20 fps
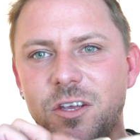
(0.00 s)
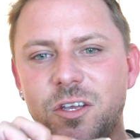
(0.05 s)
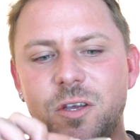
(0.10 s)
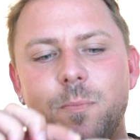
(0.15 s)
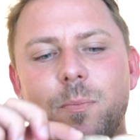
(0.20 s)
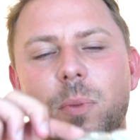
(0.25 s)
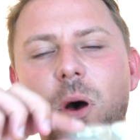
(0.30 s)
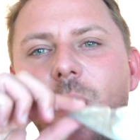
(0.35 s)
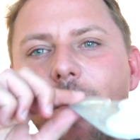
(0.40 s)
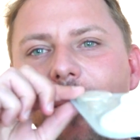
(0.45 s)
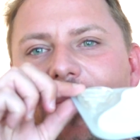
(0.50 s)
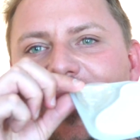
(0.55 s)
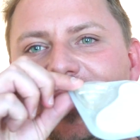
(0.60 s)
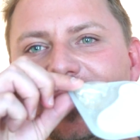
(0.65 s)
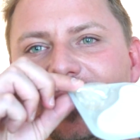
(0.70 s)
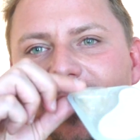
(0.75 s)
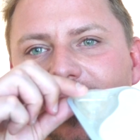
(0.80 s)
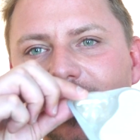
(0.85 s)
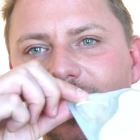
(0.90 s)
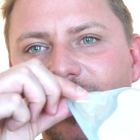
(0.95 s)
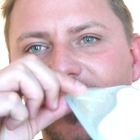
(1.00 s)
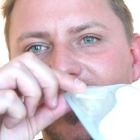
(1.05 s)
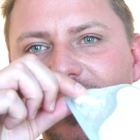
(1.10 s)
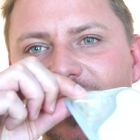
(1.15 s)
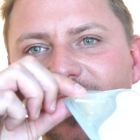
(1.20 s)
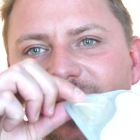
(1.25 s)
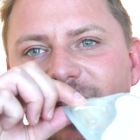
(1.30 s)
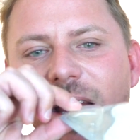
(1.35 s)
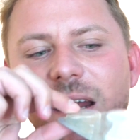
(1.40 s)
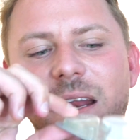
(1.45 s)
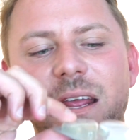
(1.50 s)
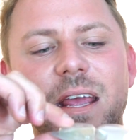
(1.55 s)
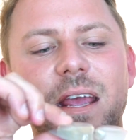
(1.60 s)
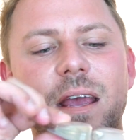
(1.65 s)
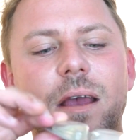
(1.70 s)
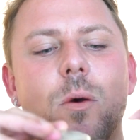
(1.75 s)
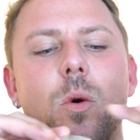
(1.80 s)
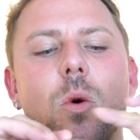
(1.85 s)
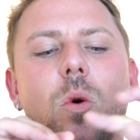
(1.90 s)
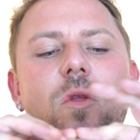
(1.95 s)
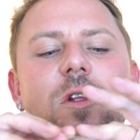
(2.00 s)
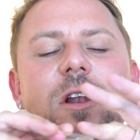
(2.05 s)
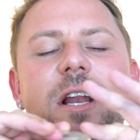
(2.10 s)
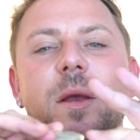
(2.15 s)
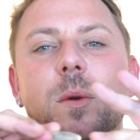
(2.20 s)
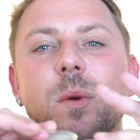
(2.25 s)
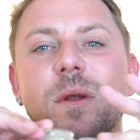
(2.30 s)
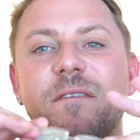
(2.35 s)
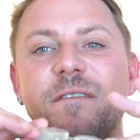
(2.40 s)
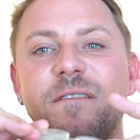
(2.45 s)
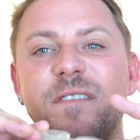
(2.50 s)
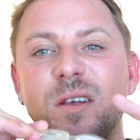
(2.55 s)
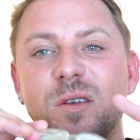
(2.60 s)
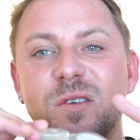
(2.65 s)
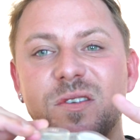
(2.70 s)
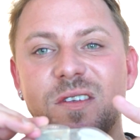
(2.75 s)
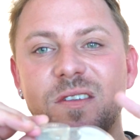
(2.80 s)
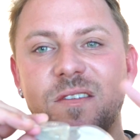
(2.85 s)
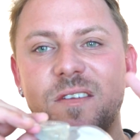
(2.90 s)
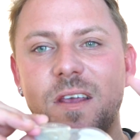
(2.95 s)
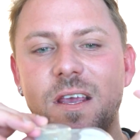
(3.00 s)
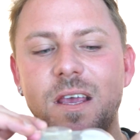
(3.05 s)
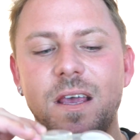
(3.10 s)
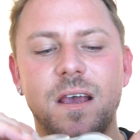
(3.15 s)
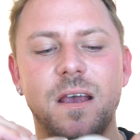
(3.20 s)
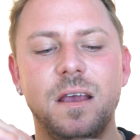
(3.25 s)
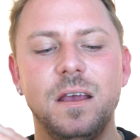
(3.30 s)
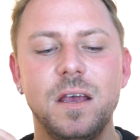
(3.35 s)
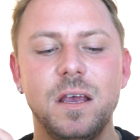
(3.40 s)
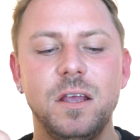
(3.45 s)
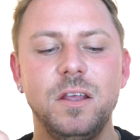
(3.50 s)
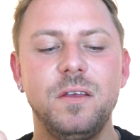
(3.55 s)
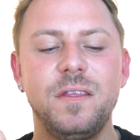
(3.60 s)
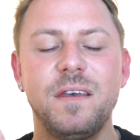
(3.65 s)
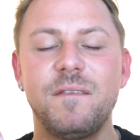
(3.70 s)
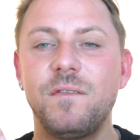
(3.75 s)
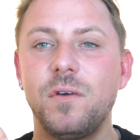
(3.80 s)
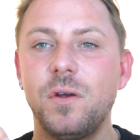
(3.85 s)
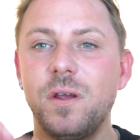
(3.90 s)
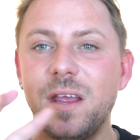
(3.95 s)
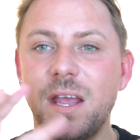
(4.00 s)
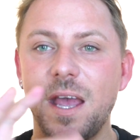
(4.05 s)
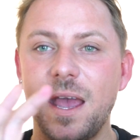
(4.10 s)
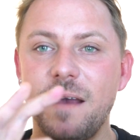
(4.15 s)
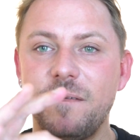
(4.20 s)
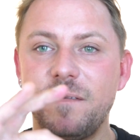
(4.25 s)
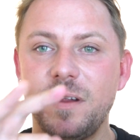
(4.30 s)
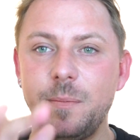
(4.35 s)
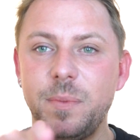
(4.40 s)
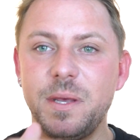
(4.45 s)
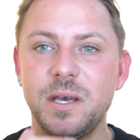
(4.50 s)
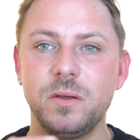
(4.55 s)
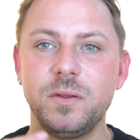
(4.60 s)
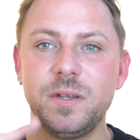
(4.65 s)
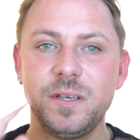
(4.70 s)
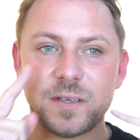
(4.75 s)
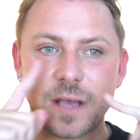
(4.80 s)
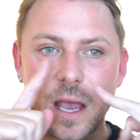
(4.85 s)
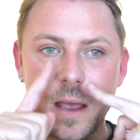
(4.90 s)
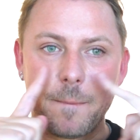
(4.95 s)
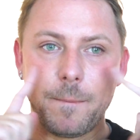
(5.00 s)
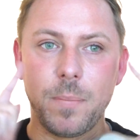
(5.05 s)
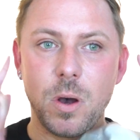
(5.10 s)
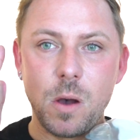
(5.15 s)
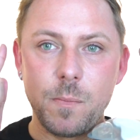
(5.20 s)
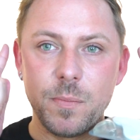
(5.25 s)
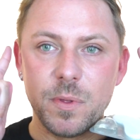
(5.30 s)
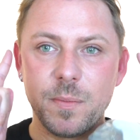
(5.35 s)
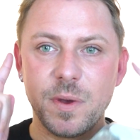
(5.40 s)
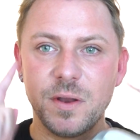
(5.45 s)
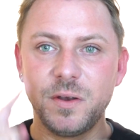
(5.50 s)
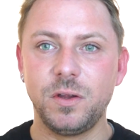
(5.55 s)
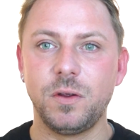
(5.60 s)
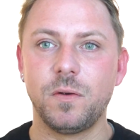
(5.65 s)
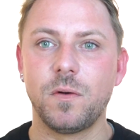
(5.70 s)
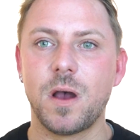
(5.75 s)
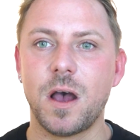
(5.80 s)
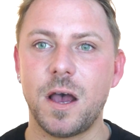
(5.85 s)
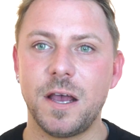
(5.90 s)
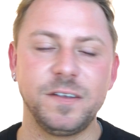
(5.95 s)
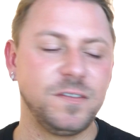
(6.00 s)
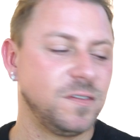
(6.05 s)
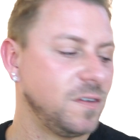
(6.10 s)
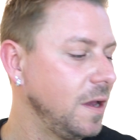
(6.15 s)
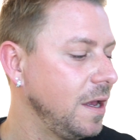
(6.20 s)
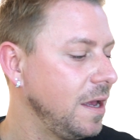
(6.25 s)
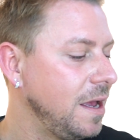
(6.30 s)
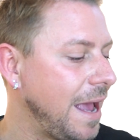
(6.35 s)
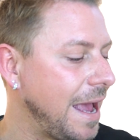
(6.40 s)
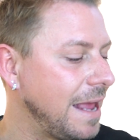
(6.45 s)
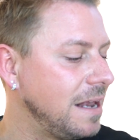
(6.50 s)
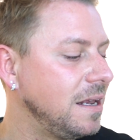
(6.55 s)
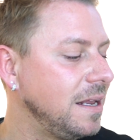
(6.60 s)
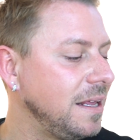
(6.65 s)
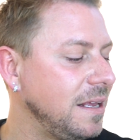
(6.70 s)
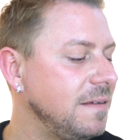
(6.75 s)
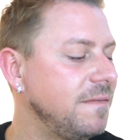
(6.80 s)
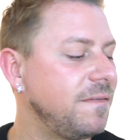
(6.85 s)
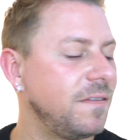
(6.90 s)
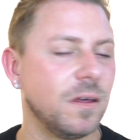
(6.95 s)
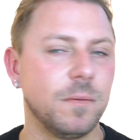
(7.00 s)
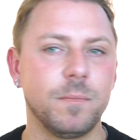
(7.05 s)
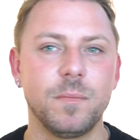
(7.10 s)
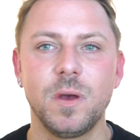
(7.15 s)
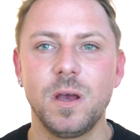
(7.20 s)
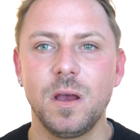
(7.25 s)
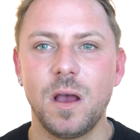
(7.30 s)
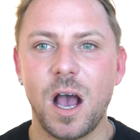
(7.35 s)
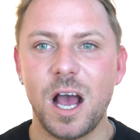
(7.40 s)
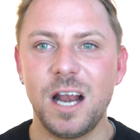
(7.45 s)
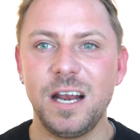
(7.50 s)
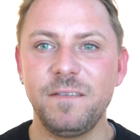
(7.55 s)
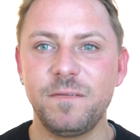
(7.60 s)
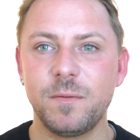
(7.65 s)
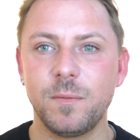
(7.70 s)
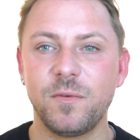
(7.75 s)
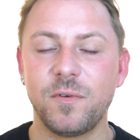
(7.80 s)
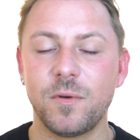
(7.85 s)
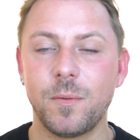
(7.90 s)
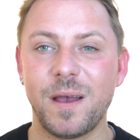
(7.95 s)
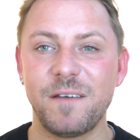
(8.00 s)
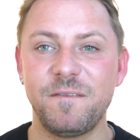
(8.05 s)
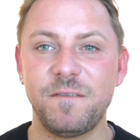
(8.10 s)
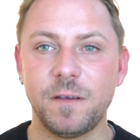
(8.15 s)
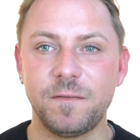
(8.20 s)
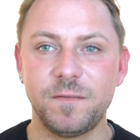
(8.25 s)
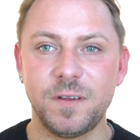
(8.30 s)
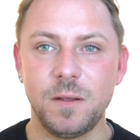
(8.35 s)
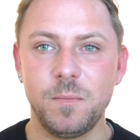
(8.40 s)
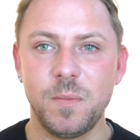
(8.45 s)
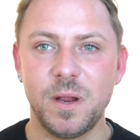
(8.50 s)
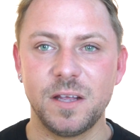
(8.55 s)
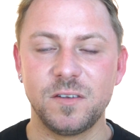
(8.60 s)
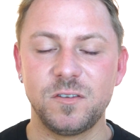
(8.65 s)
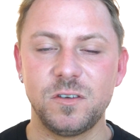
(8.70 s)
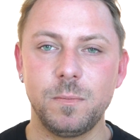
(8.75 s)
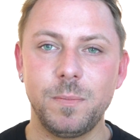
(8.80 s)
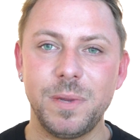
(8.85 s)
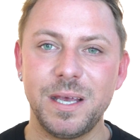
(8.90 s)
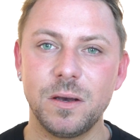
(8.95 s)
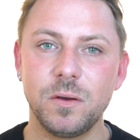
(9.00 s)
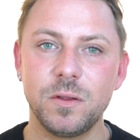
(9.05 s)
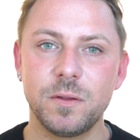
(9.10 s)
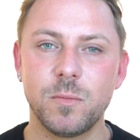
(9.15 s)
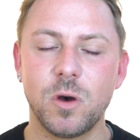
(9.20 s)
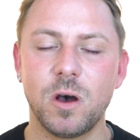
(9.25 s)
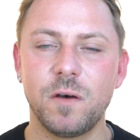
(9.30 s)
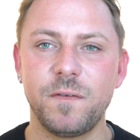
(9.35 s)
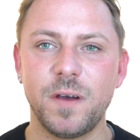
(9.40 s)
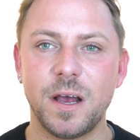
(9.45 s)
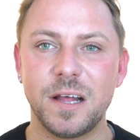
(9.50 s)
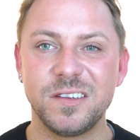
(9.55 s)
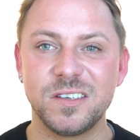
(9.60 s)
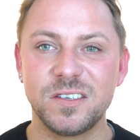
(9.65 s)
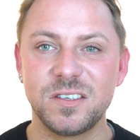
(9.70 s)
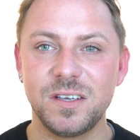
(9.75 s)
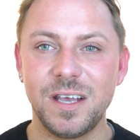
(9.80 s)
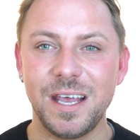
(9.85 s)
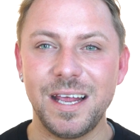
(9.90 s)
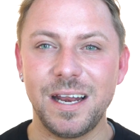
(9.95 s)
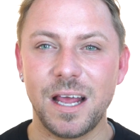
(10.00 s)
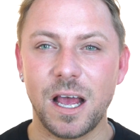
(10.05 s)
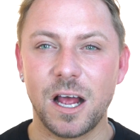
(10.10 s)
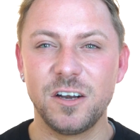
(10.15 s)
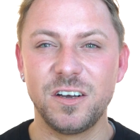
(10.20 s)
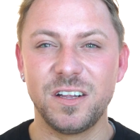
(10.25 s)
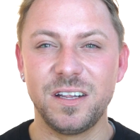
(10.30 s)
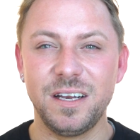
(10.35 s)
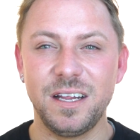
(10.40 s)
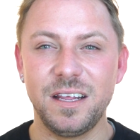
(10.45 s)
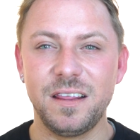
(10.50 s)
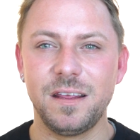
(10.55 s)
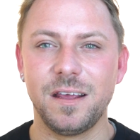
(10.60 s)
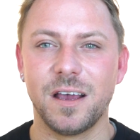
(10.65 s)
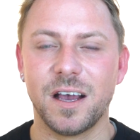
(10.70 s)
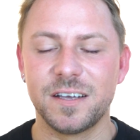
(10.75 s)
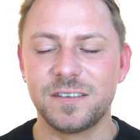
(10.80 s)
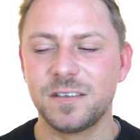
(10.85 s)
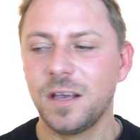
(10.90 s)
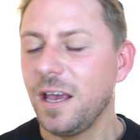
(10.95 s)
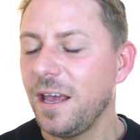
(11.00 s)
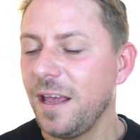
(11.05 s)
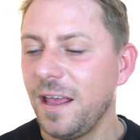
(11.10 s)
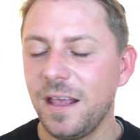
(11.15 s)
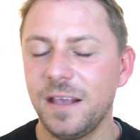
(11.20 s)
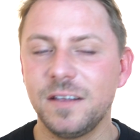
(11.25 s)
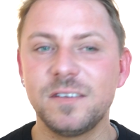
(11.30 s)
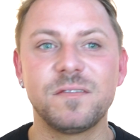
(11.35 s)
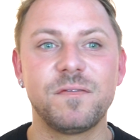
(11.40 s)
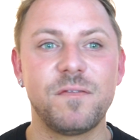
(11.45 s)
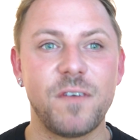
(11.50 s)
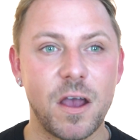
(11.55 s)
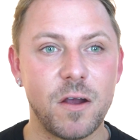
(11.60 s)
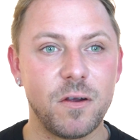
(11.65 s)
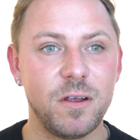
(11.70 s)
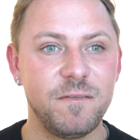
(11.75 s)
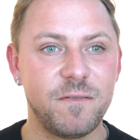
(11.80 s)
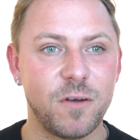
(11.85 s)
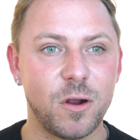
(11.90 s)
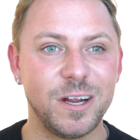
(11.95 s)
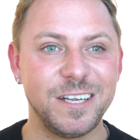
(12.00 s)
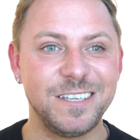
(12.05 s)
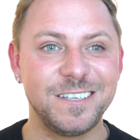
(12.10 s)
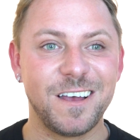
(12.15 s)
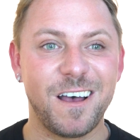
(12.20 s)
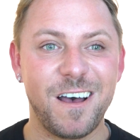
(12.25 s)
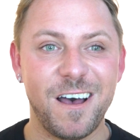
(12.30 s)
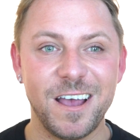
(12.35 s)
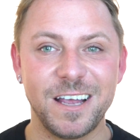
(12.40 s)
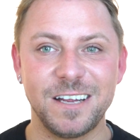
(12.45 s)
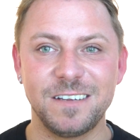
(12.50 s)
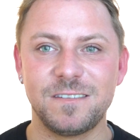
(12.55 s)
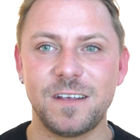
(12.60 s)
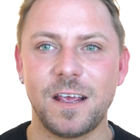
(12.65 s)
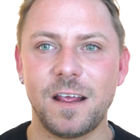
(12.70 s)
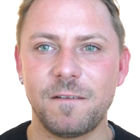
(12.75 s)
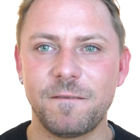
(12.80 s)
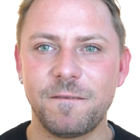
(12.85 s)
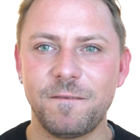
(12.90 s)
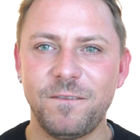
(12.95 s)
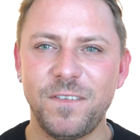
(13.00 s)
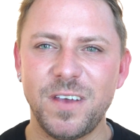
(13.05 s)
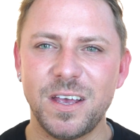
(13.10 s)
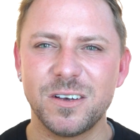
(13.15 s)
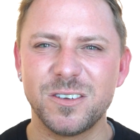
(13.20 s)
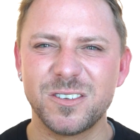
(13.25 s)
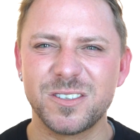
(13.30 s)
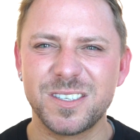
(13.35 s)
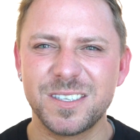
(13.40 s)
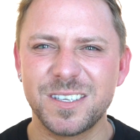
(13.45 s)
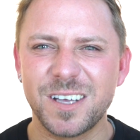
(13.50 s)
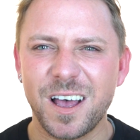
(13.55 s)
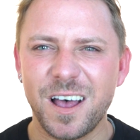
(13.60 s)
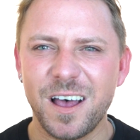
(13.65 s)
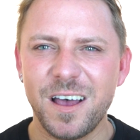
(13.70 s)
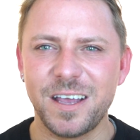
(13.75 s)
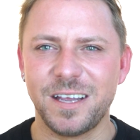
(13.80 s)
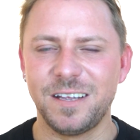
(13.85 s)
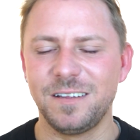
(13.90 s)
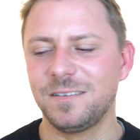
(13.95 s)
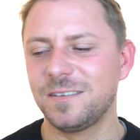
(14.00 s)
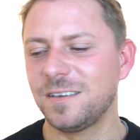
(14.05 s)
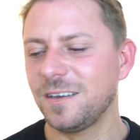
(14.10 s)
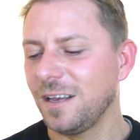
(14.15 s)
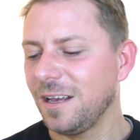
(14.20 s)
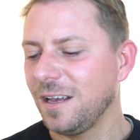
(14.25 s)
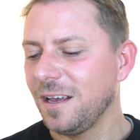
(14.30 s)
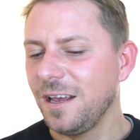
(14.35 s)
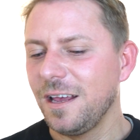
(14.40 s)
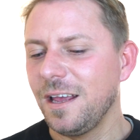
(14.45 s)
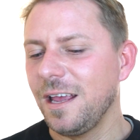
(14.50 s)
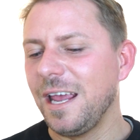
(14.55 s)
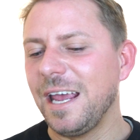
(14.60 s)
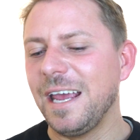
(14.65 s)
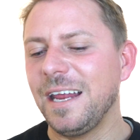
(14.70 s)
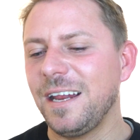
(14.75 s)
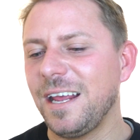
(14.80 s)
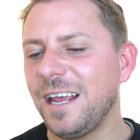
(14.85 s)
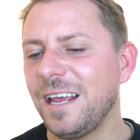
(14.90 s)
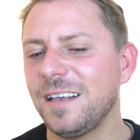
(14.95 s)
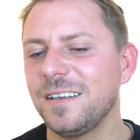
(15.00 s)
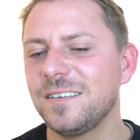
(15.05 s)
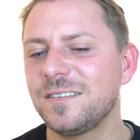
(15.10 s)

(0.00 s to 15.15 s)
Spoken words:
You pop this little container here, all the liquid fills into here. You then very carefully peel these out, pop them under your eyes and leave them. I leave them for about 15 minutes. You peel them off and the skin underneath the eyes is very, very tight. It feels tight. It